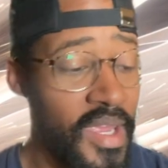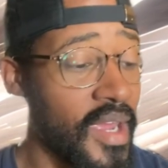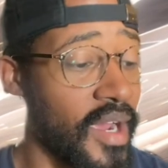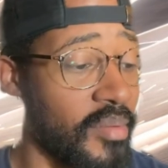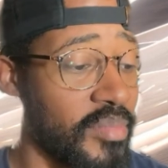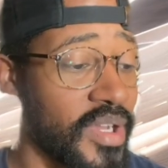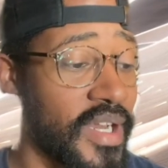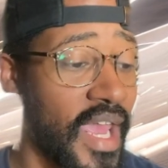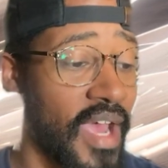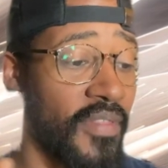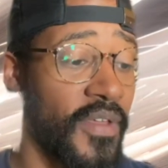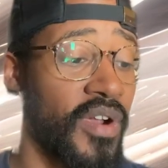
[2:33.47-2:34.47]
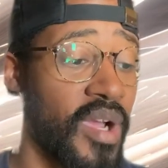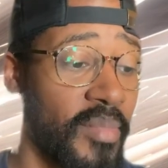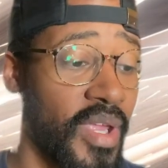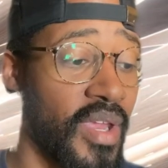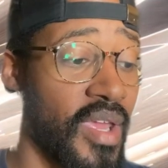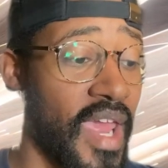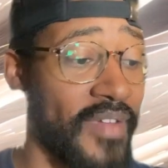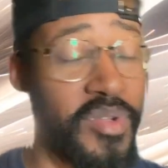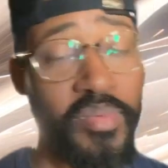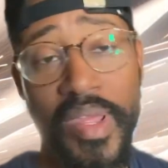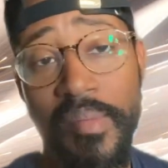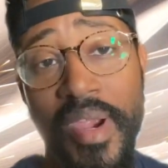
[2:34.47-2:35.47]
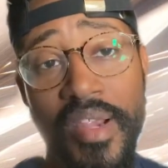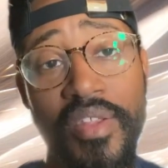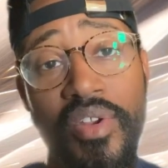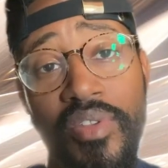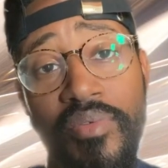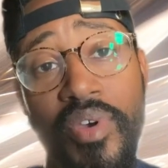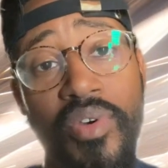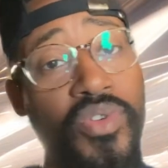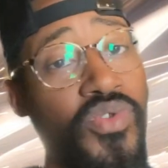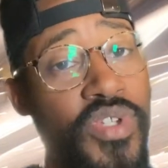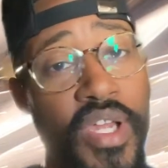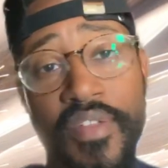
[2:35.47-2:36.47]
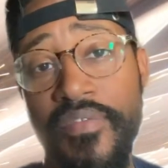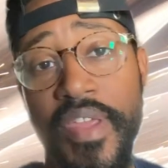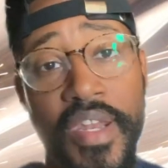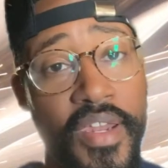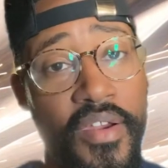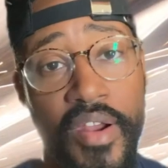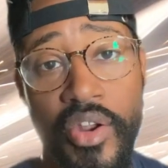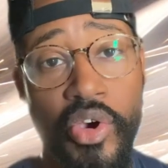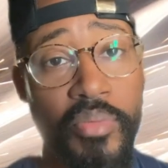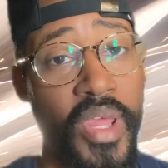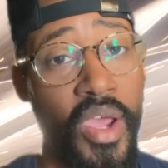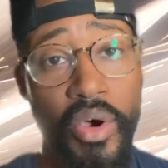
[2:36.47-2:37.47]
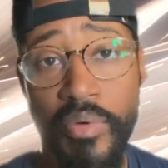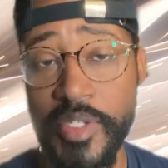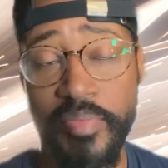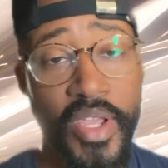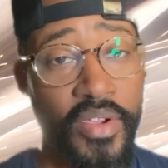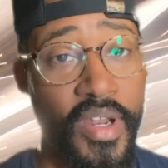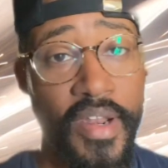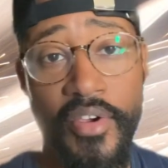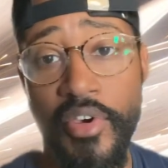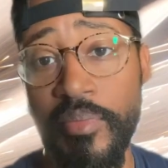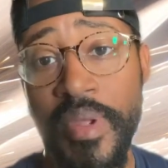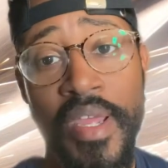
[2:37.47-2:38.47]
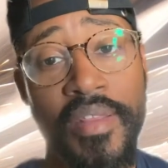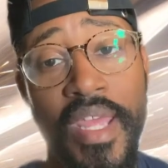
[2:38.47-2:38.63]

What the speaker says: But now they're coming and have to play Maryland on the road, who's undefeated here at home. They always play good at home.